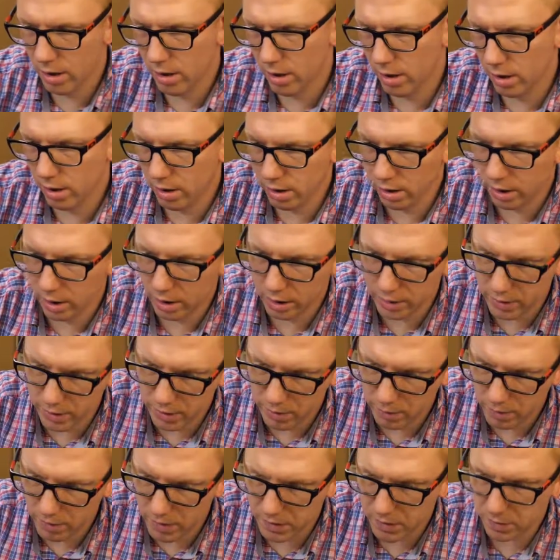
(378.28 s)
Elgin?
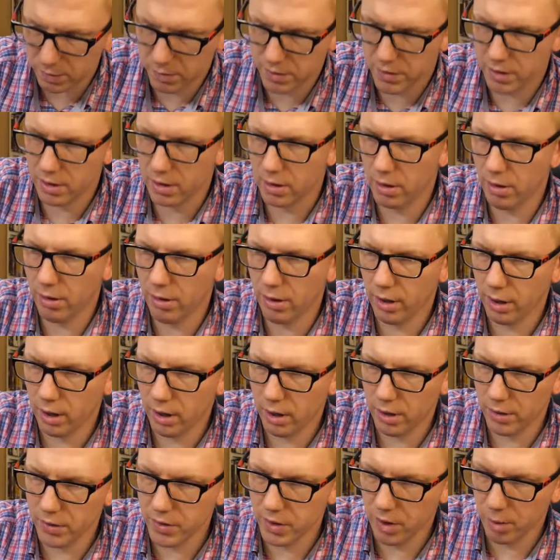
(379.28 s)
Was there anything
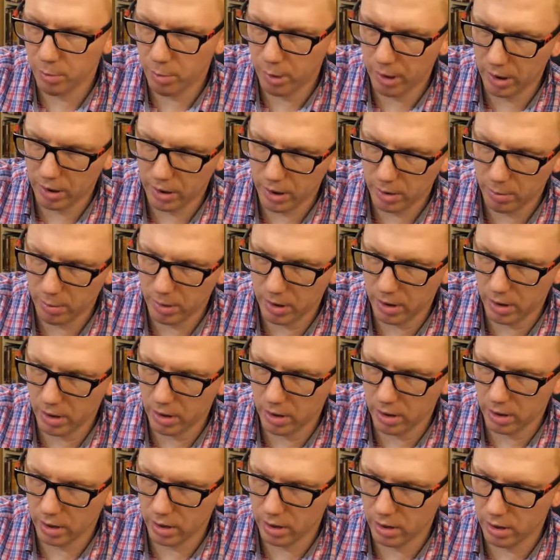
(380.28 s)
else I picked up in
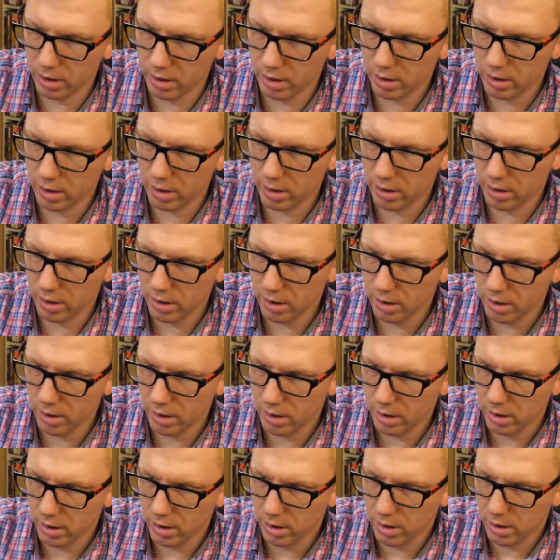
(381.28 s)
Elgin?
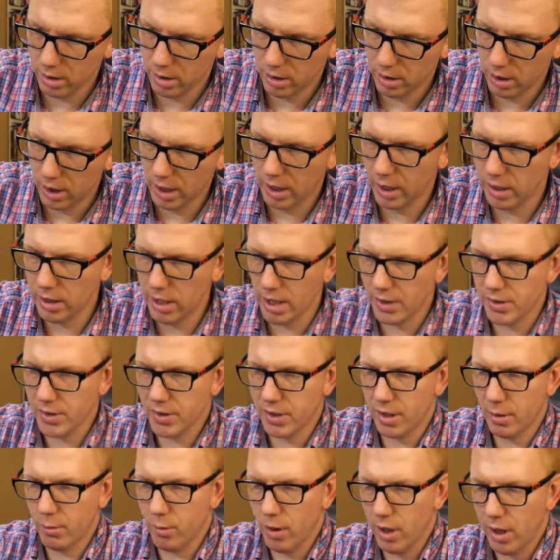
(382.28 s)
Yes,
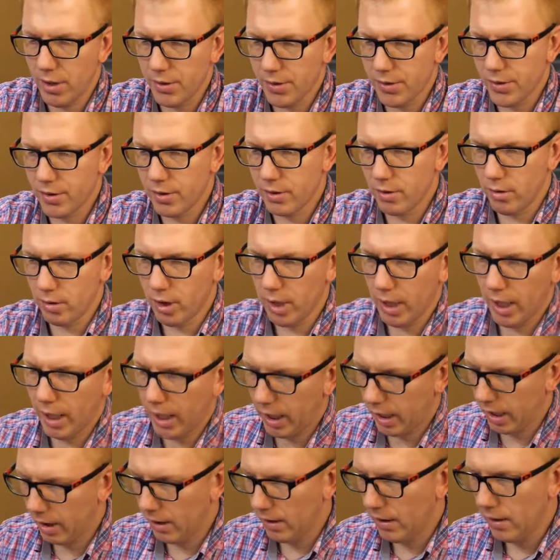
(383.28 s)
there was.
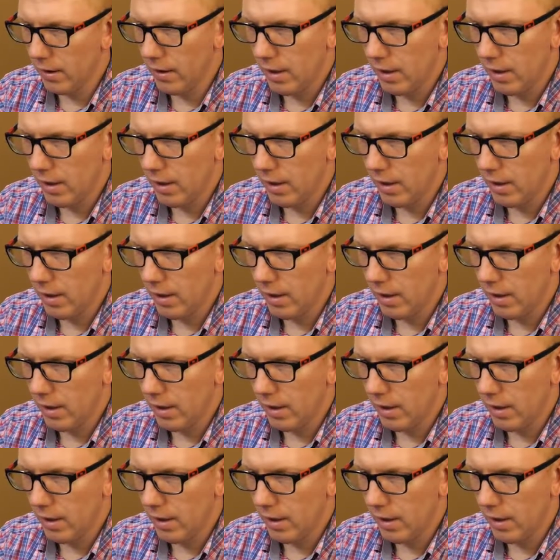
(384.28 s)
Okay.